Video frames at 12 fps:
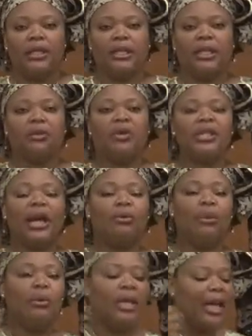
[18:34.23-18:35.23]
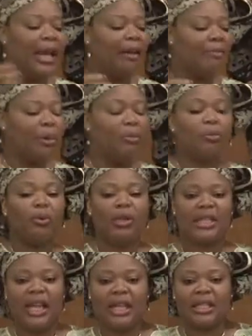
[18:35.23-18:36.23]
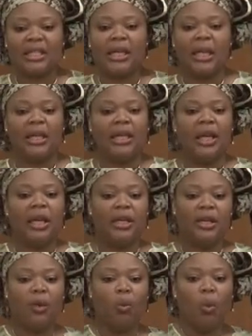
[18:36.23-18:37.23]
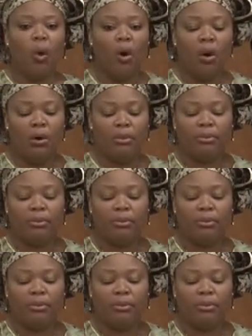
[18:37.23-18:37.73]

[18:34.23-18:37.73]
So those are women that have been protesting the war.